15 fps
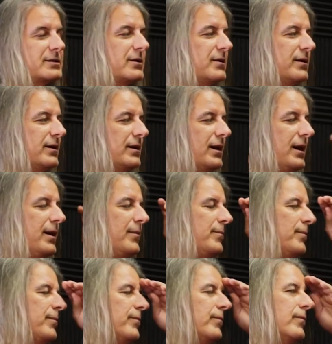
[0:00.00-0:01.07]
So the,
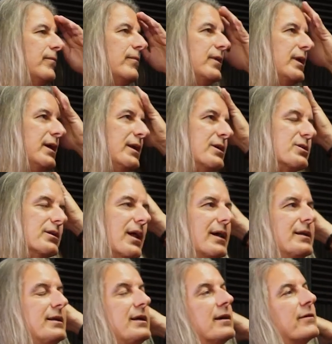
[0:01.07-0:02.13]
um, the initial
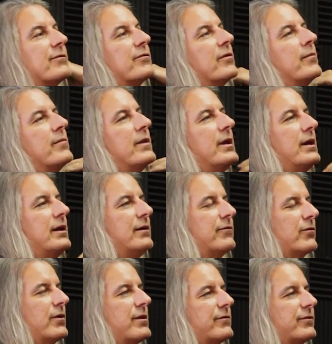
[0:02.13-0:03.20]
idea from the
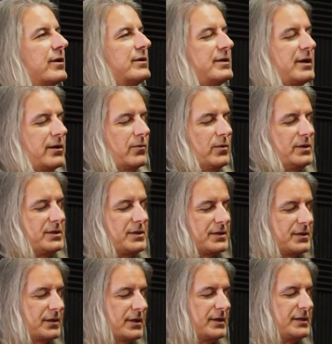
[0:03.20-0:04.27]
for the float tank
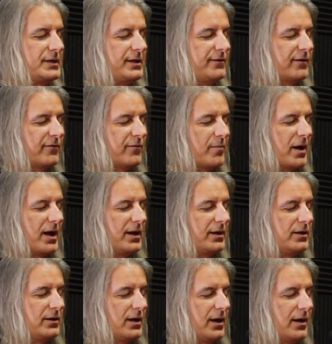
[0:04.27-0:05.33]
was conceived of by a,
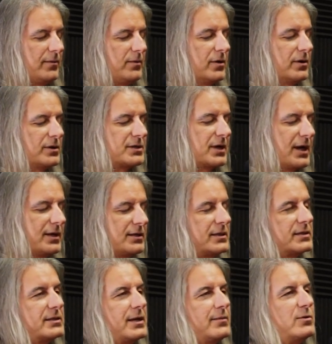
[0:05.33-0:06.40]
a
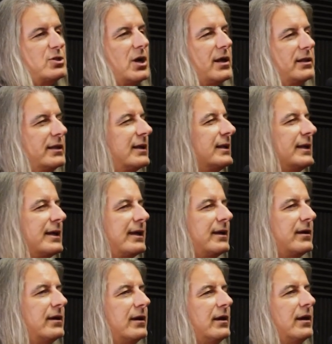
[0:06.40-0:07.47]
neuroscientist named John
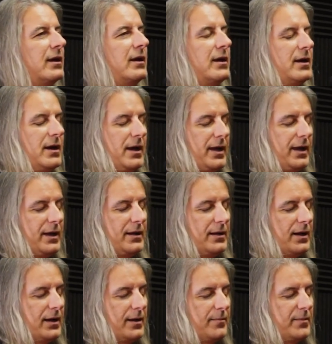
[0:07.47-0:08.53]
Lilly, mm-hmm. and
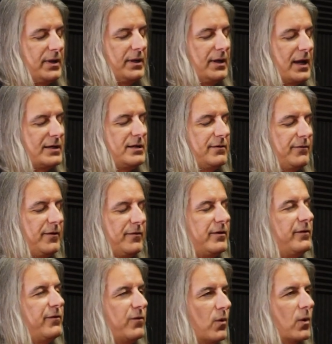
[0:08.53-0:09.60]
um, in
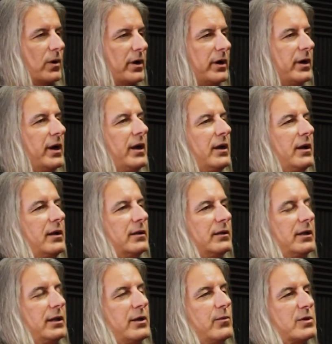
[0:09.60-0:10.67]
1954.
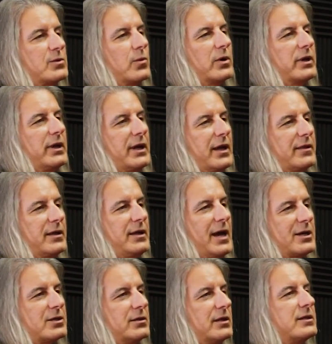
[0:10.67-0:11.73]
Lilly was working at the
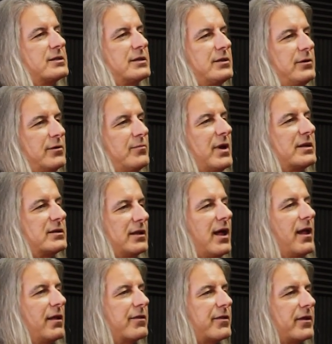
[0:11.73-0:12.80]
National Institute of Mental
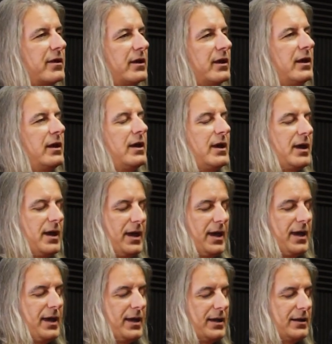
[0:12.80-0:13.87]
Health. Okay.
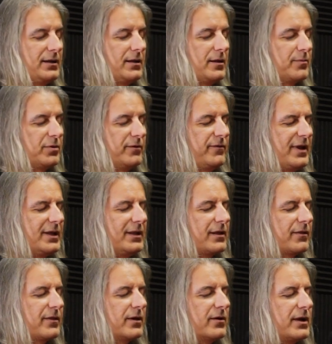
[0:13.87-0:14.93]
And the
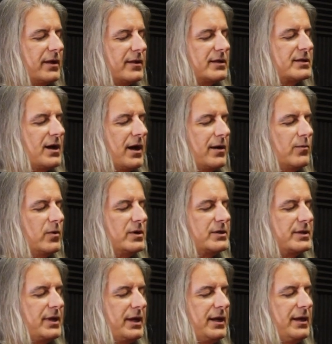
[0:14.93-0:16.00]
prevailing theory at the time
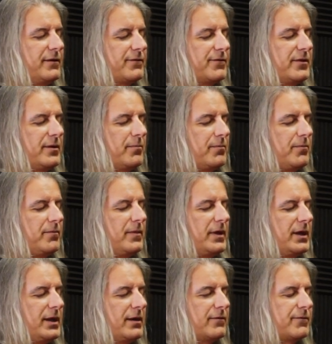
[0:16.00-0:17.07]
was that if the
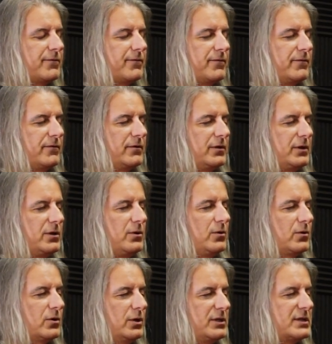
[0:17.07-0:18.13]
if
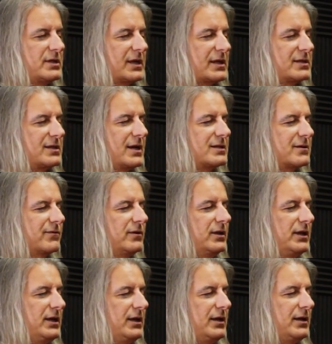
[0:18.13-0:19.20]
you could
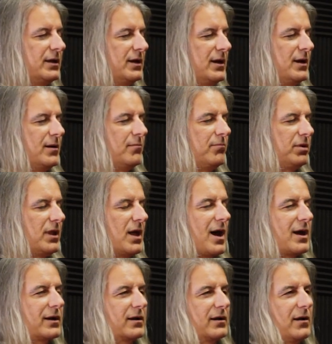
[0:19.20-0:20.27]
successfully
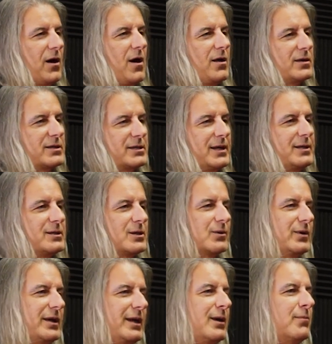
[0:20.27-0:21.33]
block all
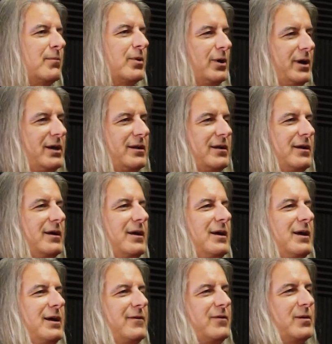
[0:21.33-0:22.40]
sensory input, mm-hmm.
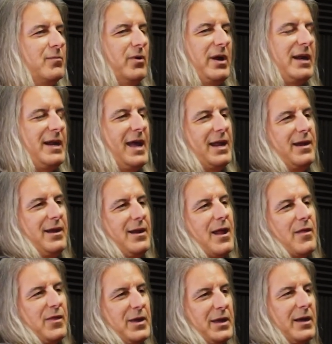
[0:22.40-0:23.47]
if the brain had
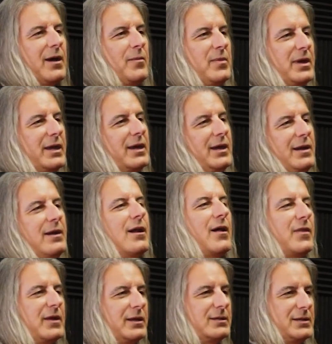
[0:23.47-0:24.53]
nothing coming in,
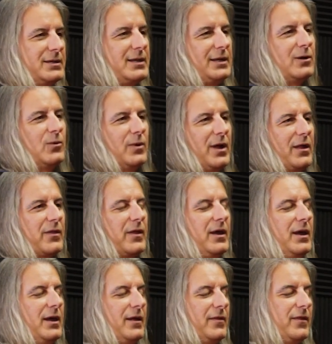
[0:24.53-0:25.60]
nothing to deal with,
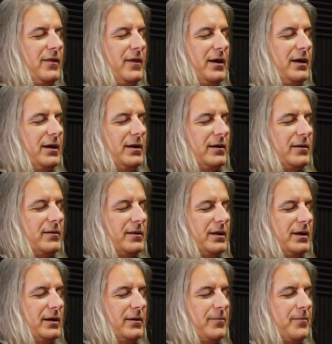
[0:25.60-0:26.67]
the
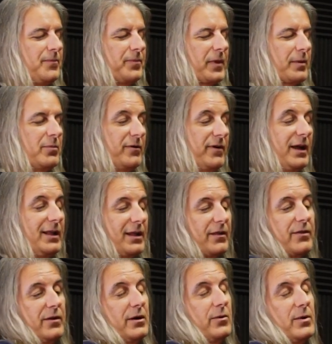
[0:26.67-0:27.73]
the prevailing
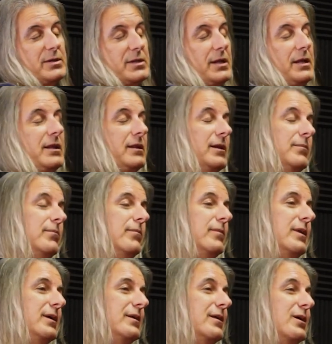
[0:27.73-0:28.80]
theory was that the,
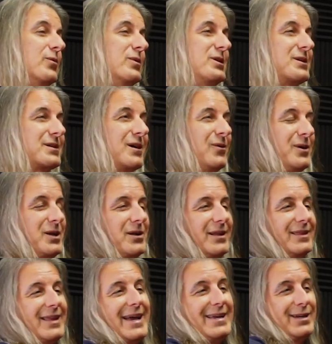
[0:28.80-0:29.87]
that you would just go into a
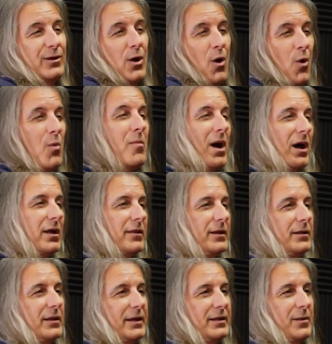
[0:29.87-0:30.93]
light coma
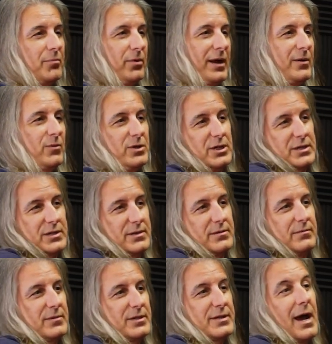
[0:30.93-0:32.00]
that like the brain would just
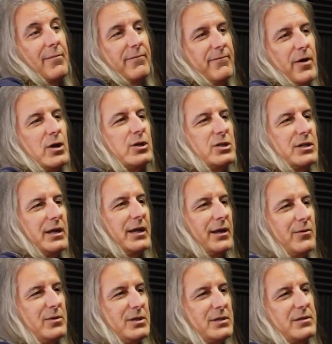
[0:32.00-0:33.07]
stop functioning
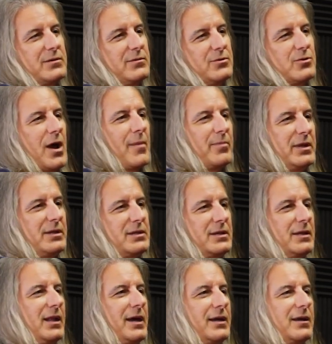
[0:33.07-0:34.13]
it would just drop
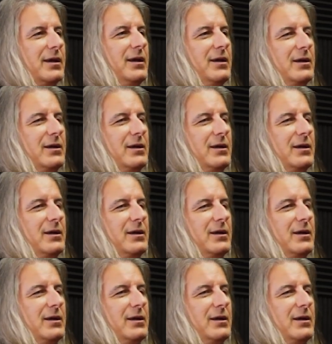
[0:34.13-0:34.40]
into like